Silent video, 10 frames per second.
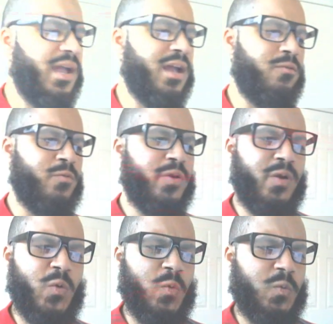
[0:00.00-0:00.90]
I don't
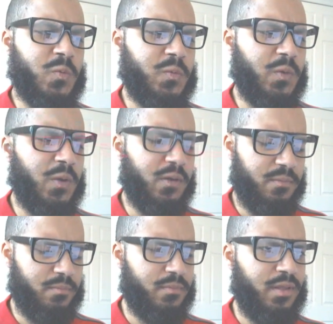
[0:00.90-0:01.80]
know.
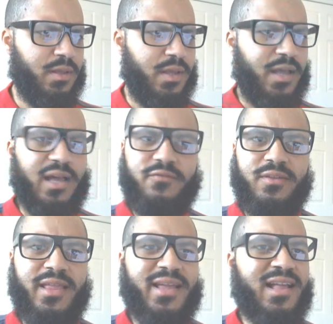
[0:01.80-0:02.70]
I
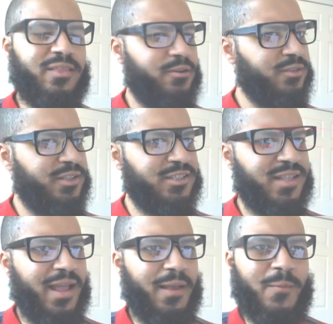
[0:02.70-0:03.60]
feel like I learned this
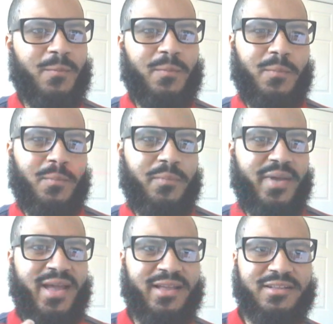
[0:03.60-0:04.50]
like
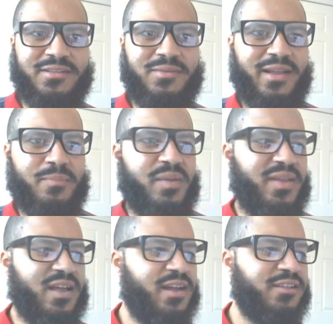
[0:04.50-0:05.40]
back in like
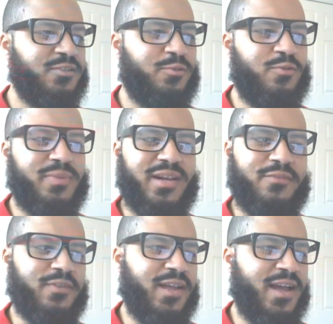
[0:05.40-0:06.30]
maybe high school, but I
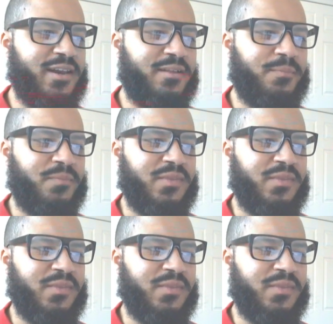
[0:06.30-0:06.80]
forgot it.